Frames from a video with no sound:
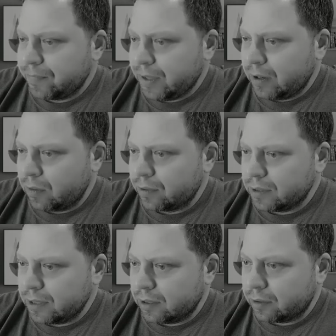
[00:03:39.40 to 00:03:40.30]

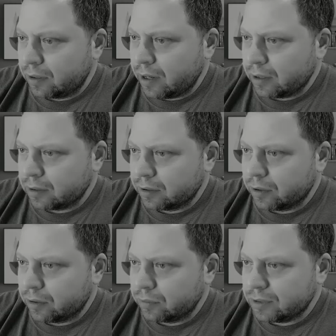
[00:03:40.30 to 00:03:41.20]
the underlying could
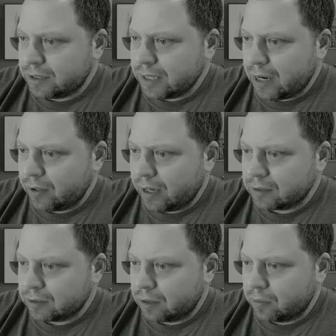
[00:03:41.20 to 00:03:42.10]
go down
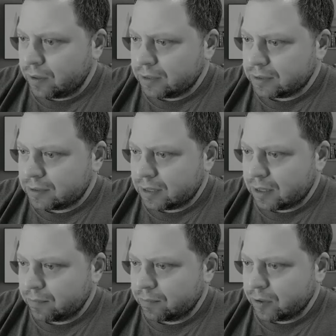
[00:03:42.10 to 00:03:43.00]
as low as,
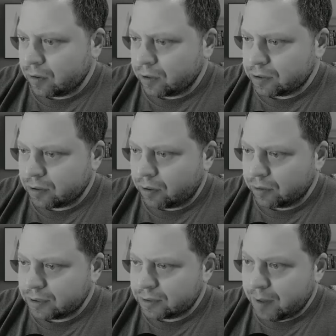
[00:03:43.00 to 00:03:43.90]
let's call
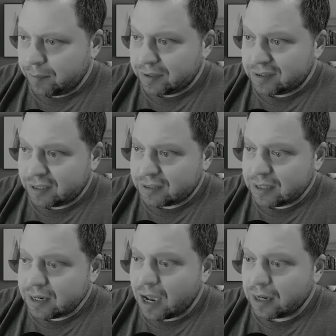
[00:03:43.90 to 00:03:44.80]
this maybe
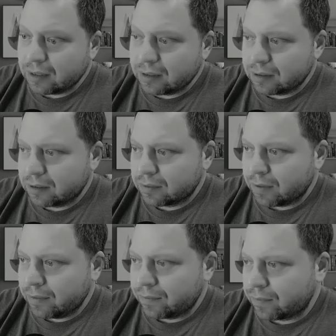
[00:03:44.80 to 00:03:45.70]
69,
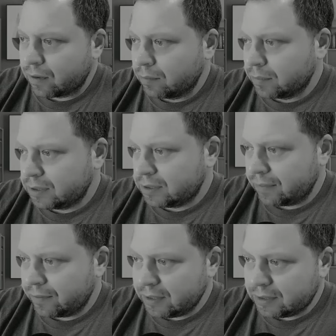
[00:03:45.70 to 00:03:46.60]
right? From
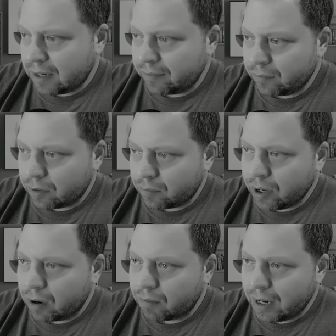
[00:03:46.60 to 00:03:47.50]
77, where we
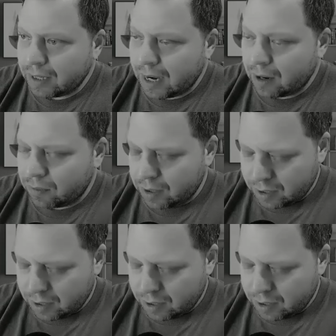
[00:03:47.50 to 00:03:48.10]
are right now.